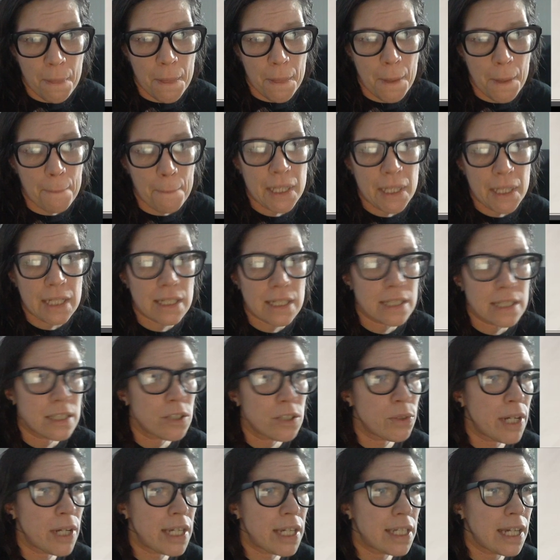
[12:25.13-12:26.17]
but it doesn't
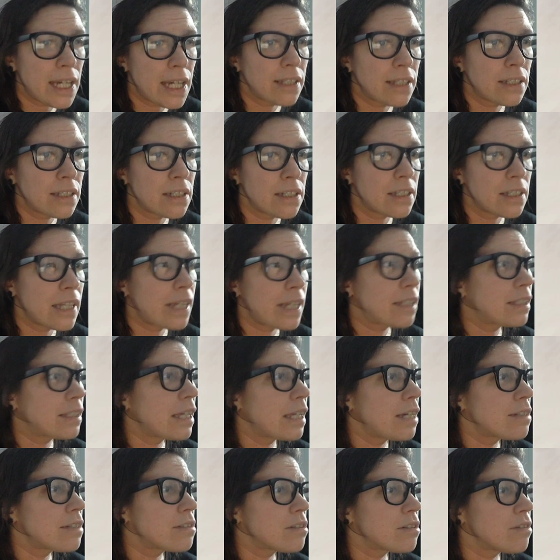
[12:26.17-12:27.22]
quite get like
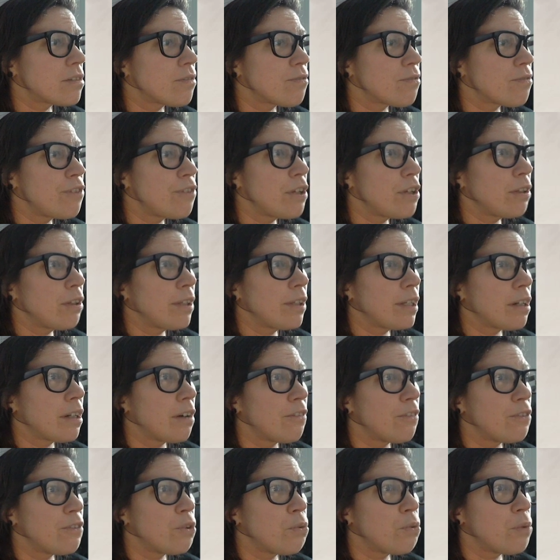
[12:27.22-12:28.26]
that feeling
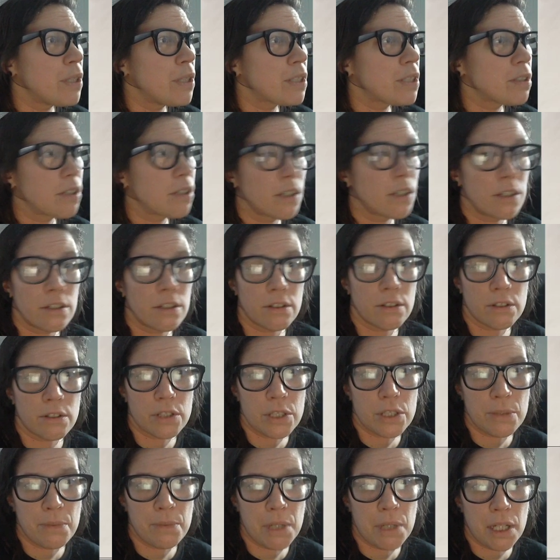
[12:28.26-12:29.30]
of the whisker
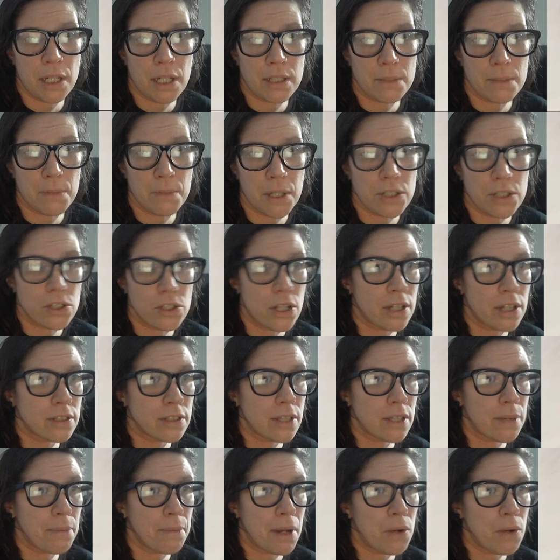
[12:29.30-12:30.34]
to me as much as
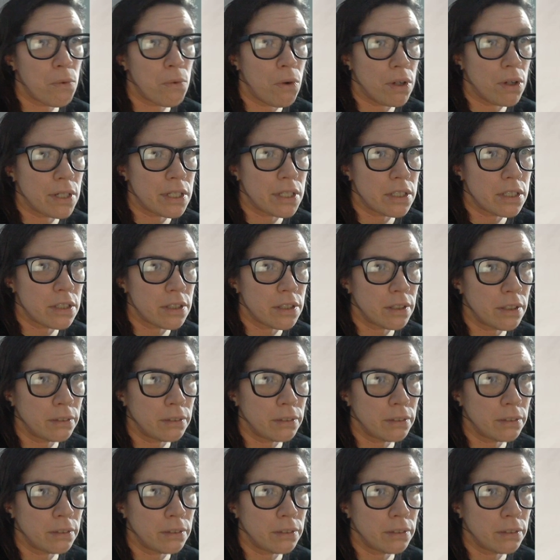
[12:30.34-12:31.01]
I might want it to.